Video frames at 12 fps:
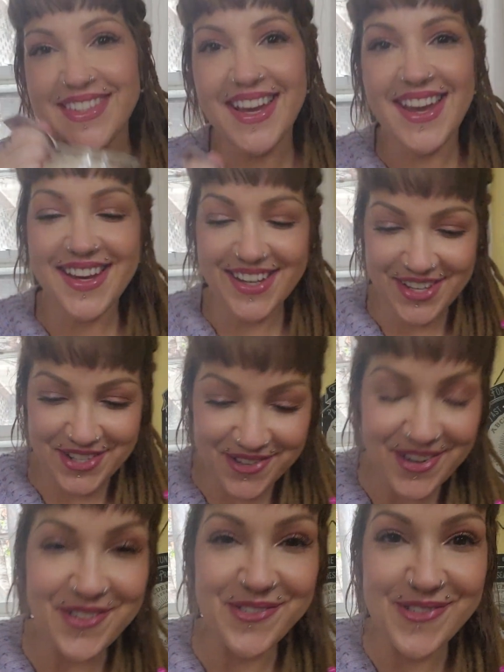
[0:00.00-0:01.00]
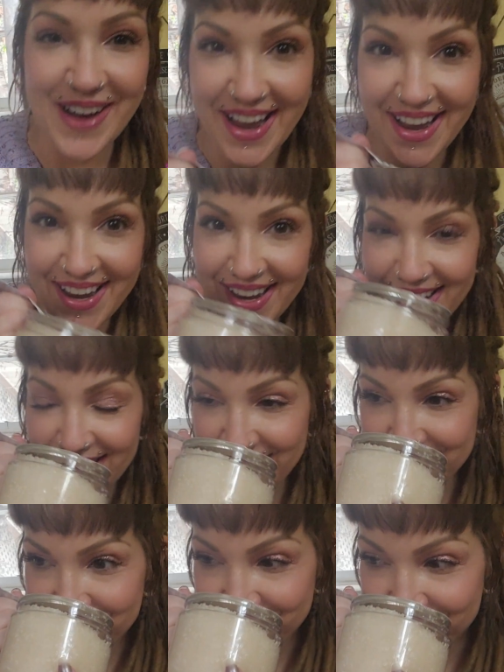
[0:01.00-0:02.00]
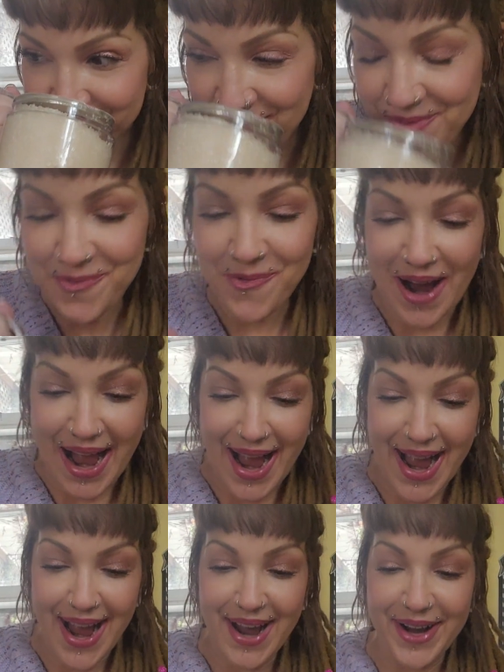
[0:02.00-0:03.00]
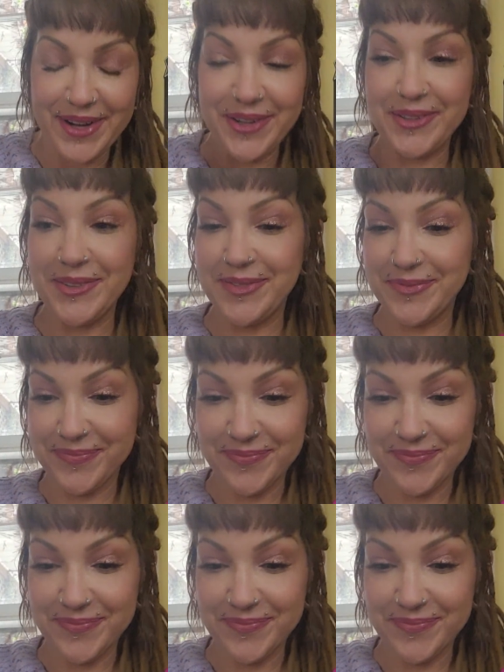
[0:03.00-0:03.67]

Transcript: Take you away. Wow.